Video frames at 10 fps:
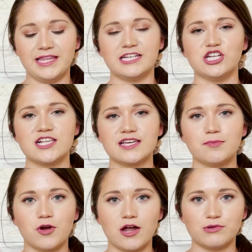then Jessica
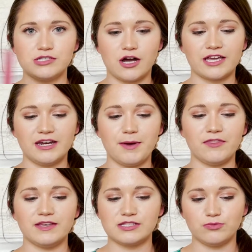Braun was talking
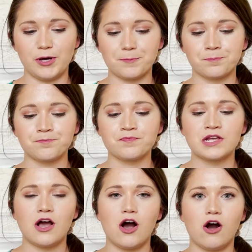about this one
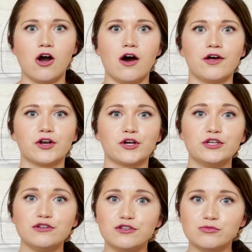on her
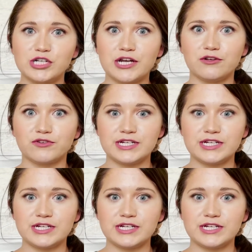YouTube channel